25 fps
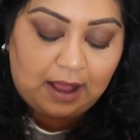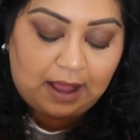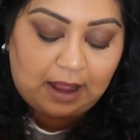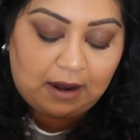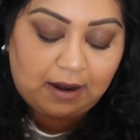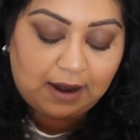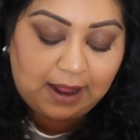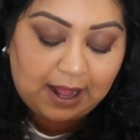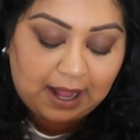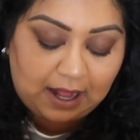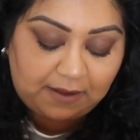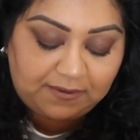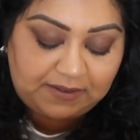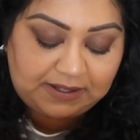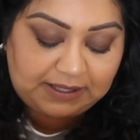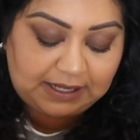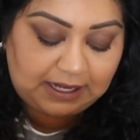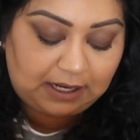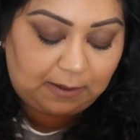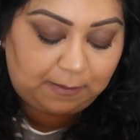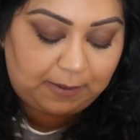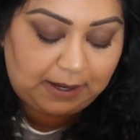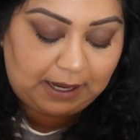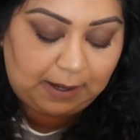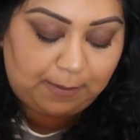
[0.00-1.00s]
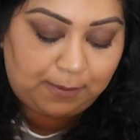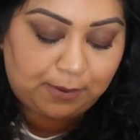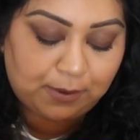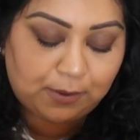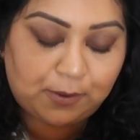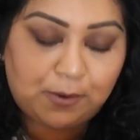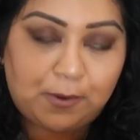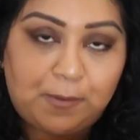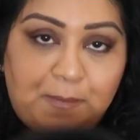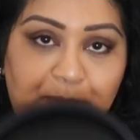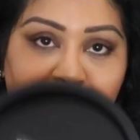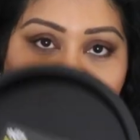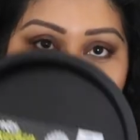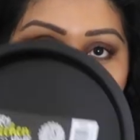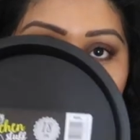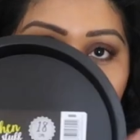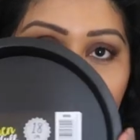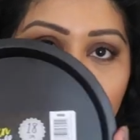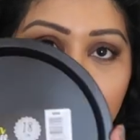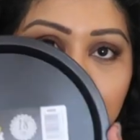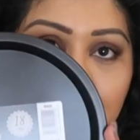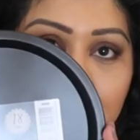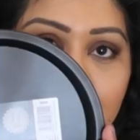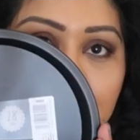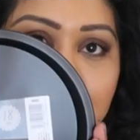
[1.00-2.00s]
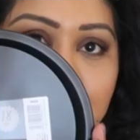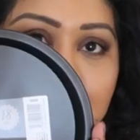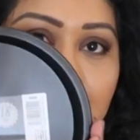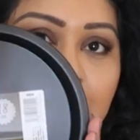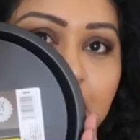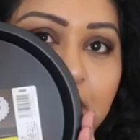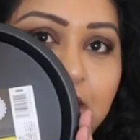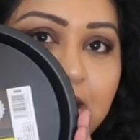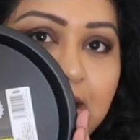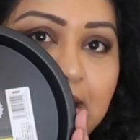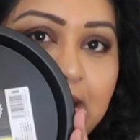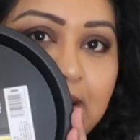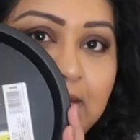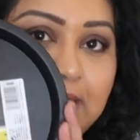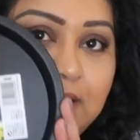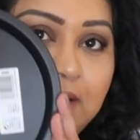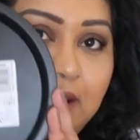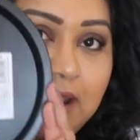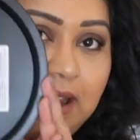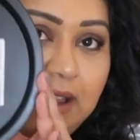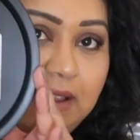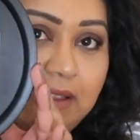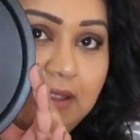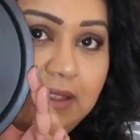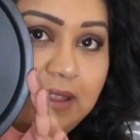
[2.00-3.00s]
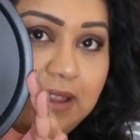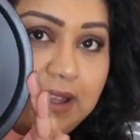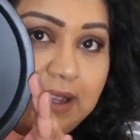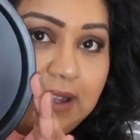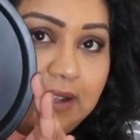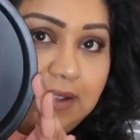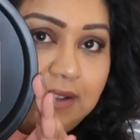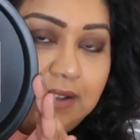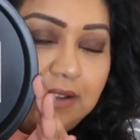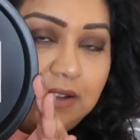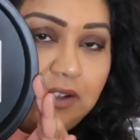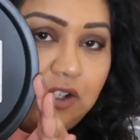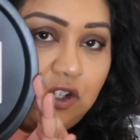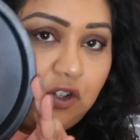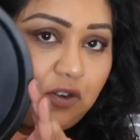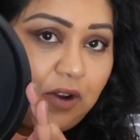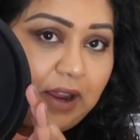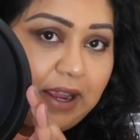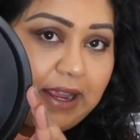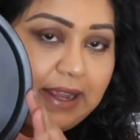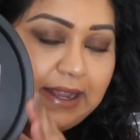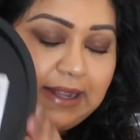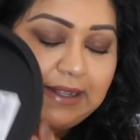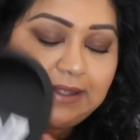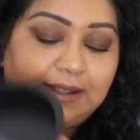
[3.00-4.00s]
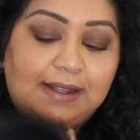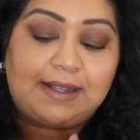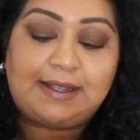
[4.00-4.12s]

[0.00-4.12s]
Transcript: And I have seen people using things like these trays,